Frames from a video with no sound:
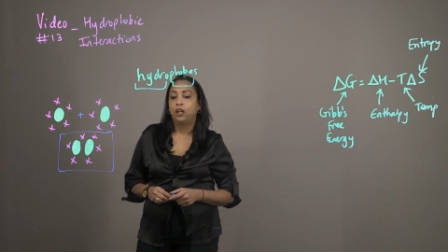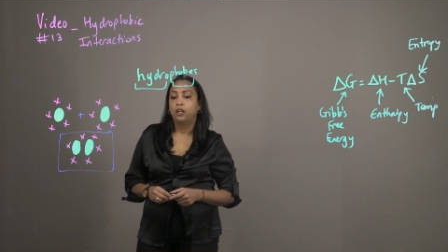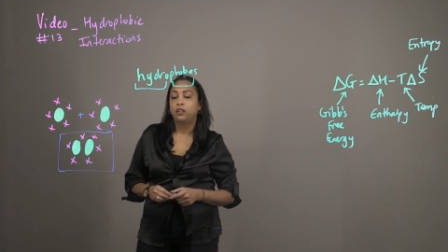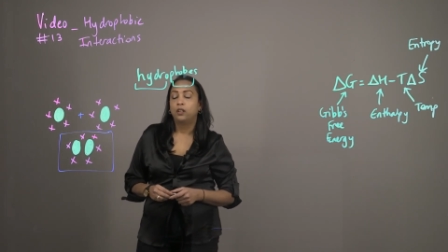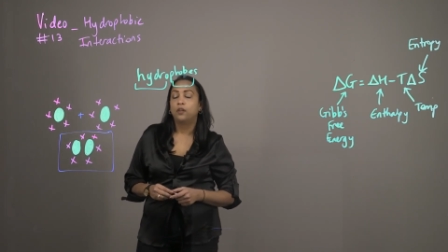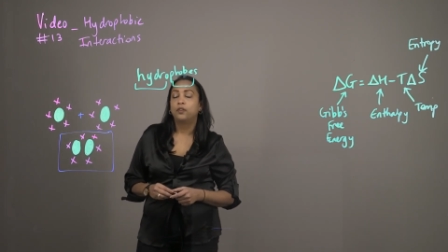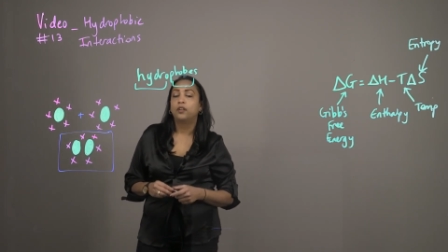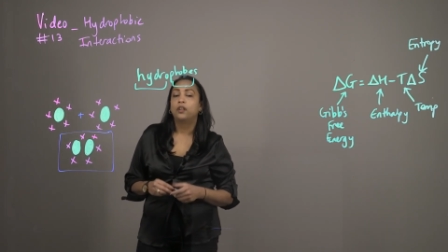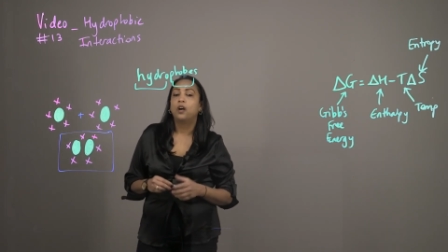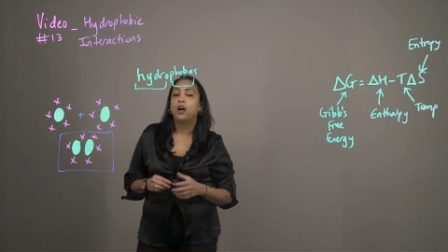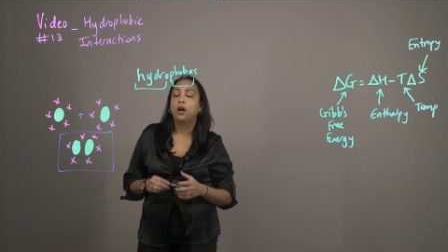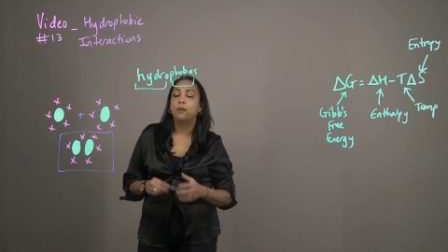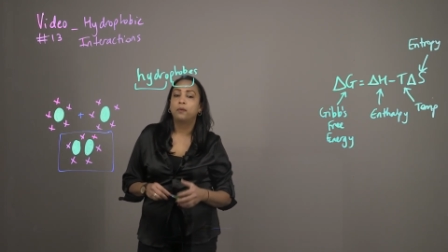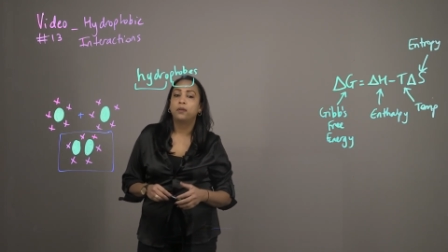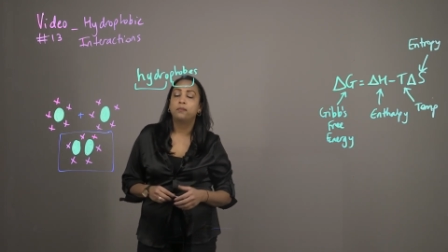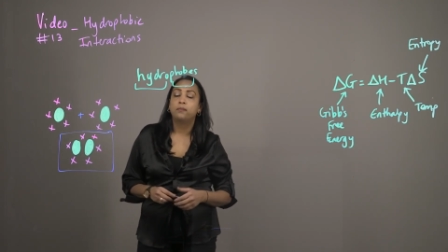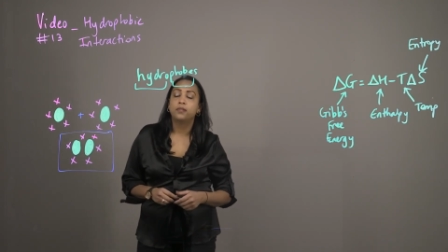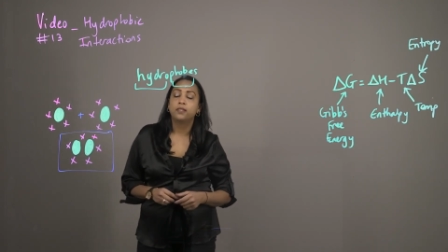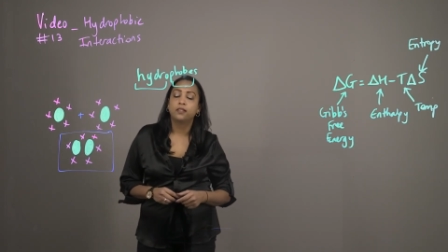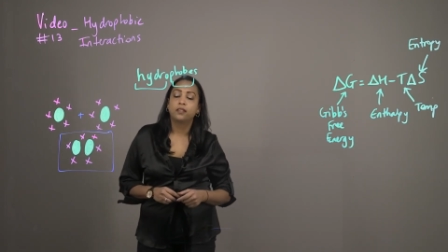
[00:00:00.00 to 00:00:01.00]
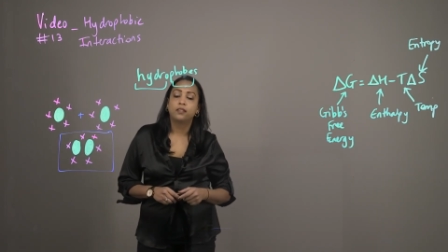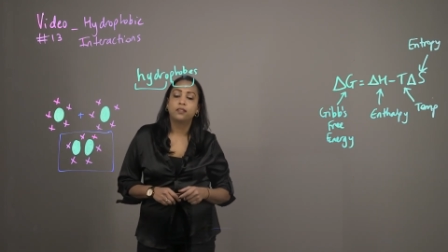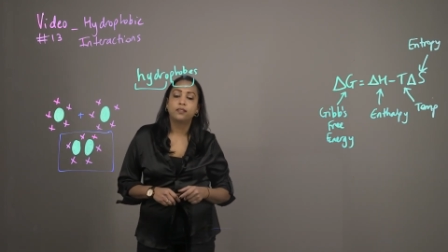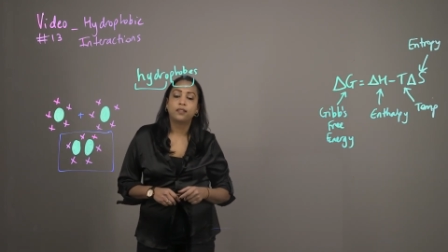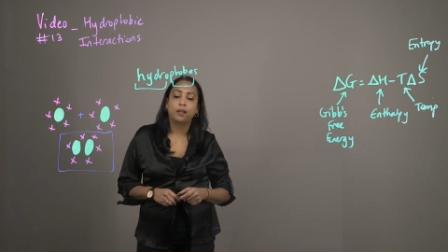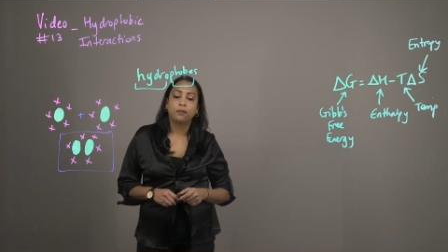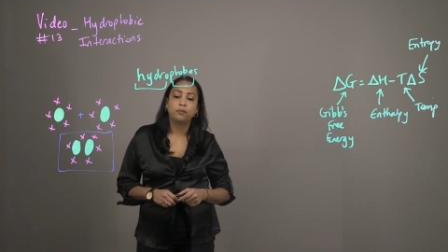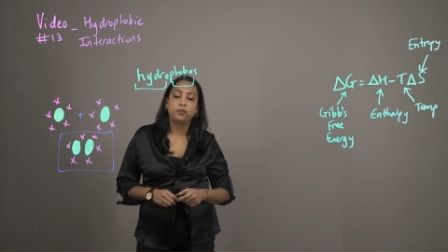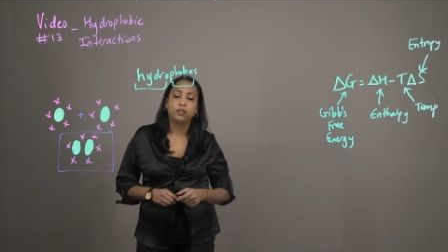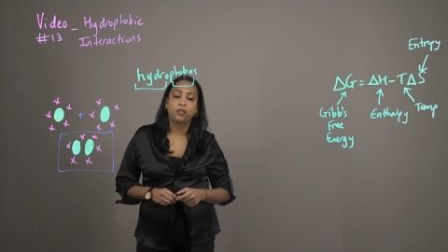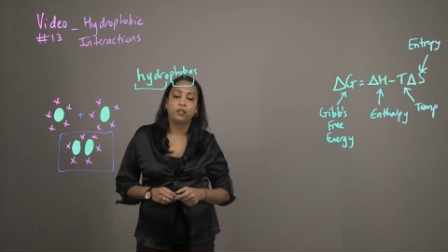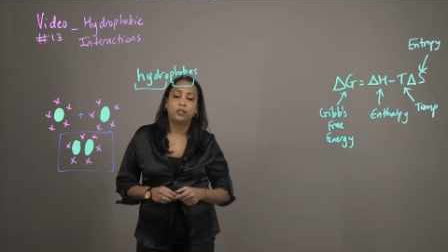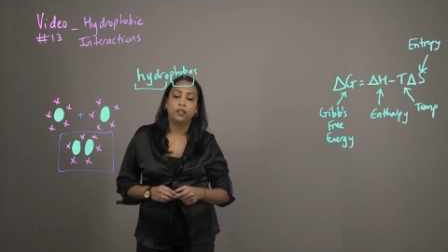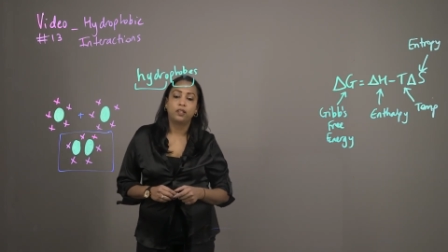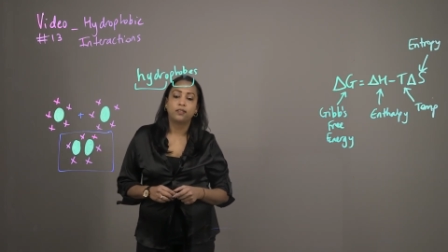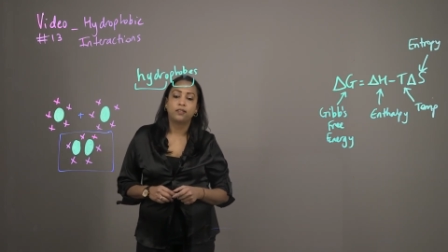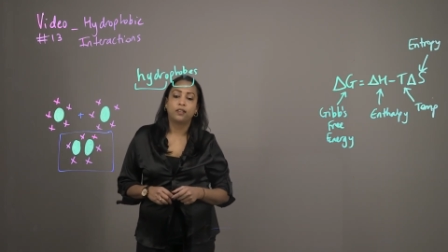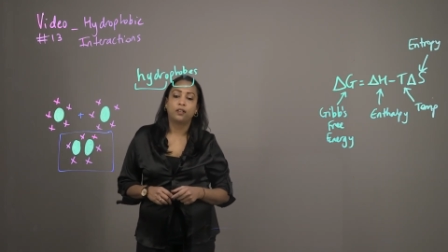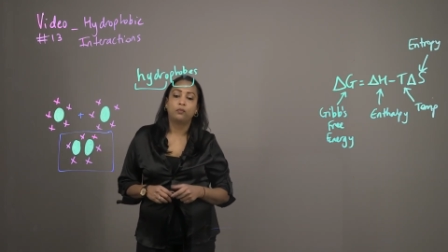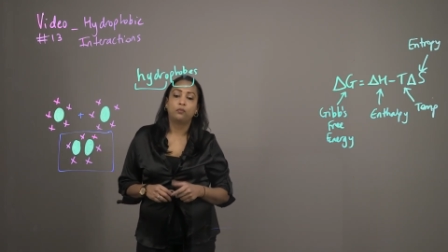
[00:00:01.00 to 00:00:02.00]
Now, the common misconception
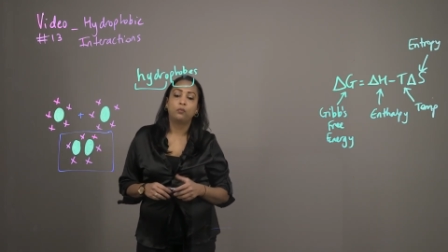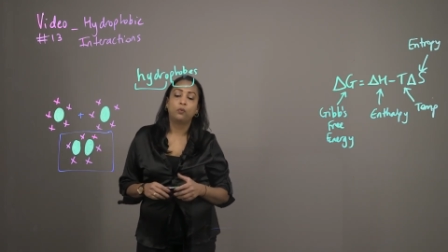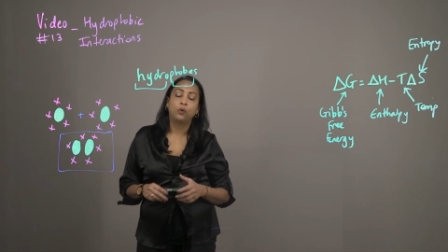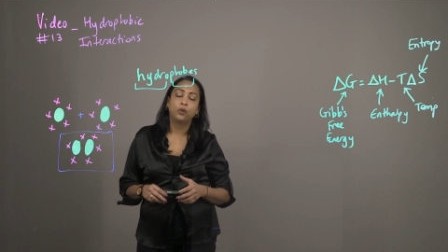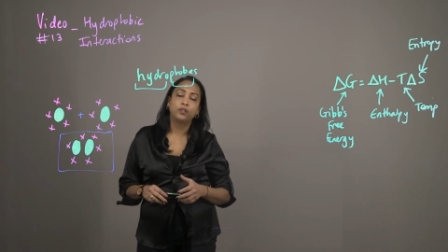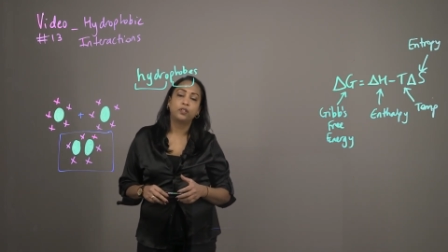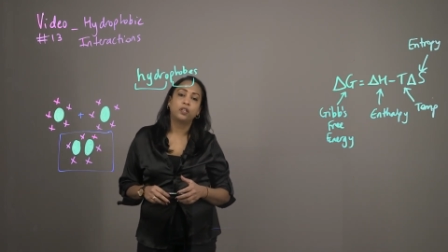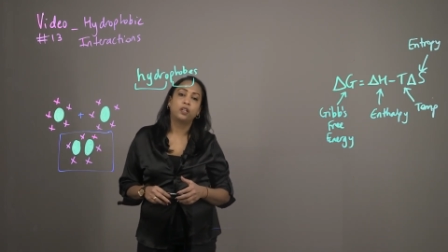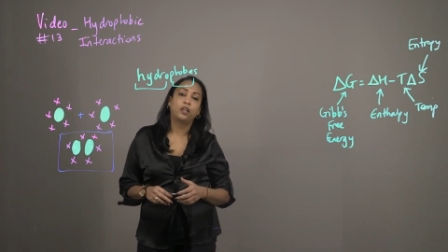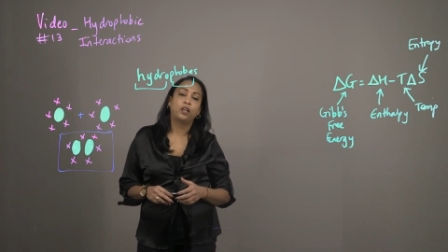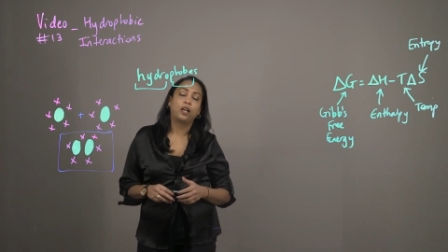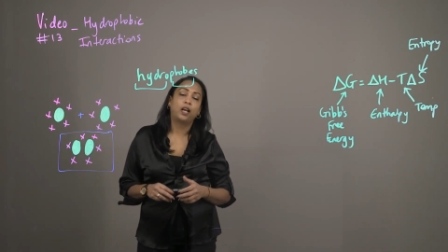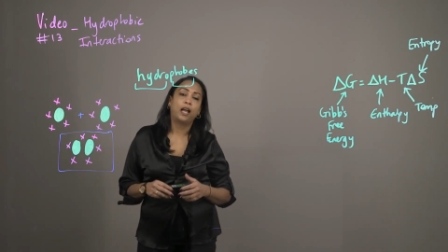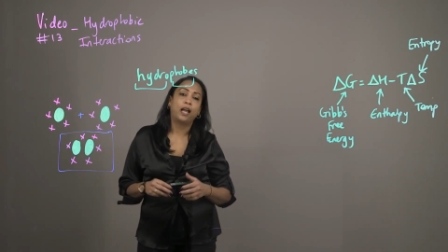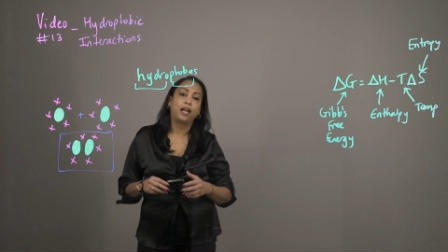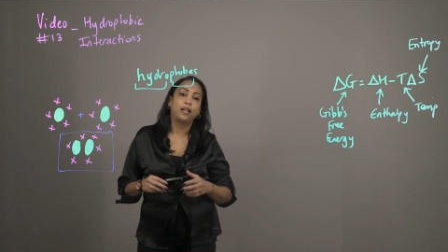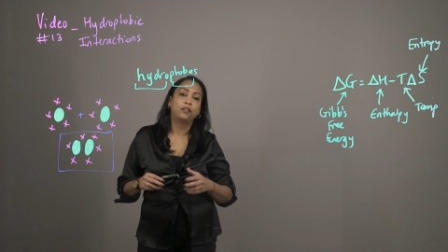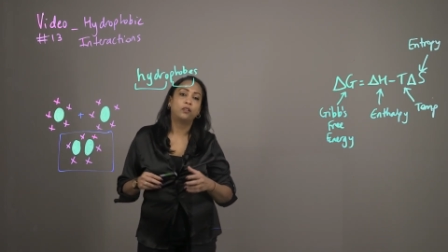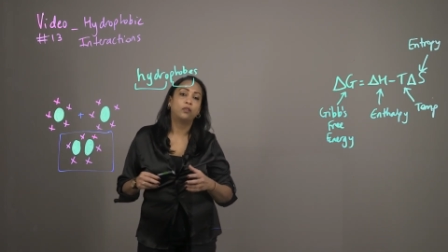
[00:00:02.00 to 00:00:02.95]
is that water and